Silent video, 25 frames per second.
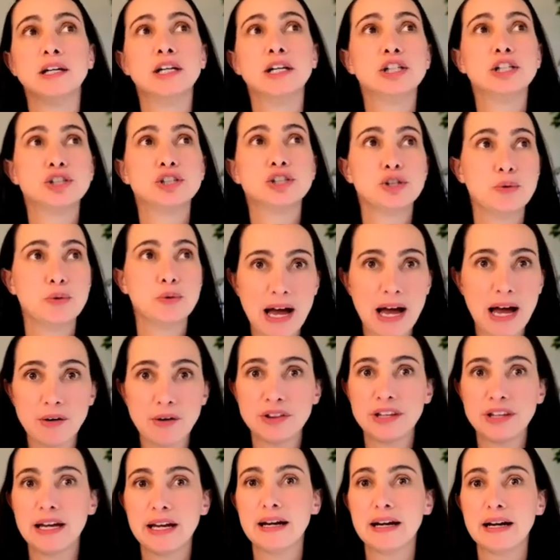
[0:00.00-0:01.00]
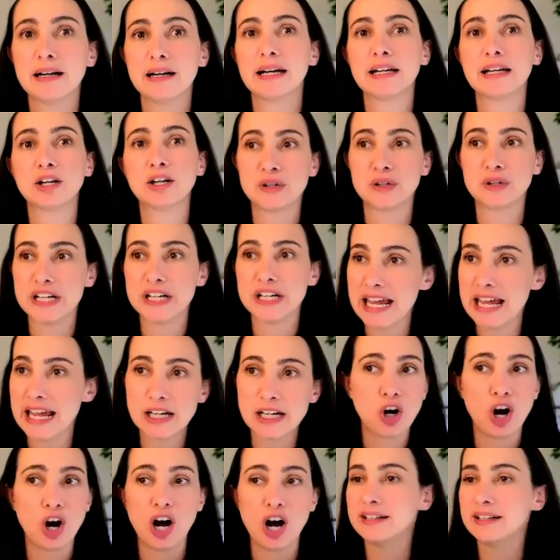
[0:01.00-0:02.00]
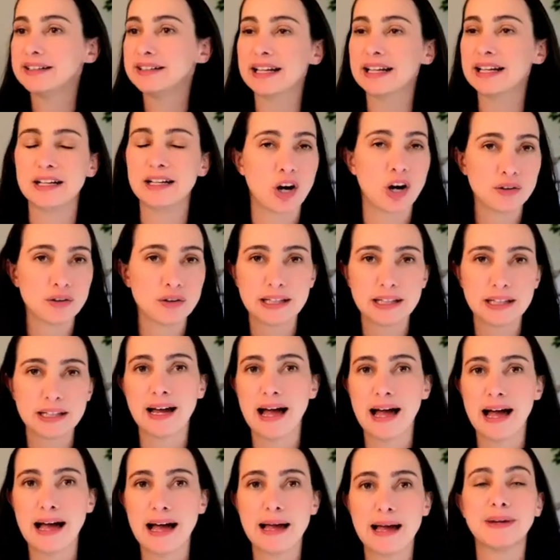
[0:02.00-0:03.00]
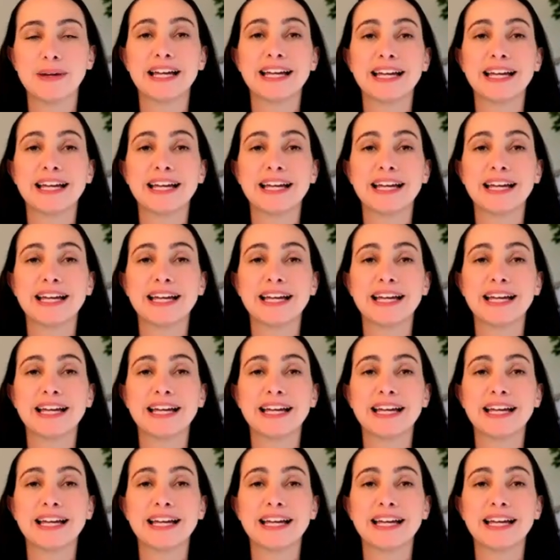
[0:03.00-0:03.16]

to be out there like creating content all the time.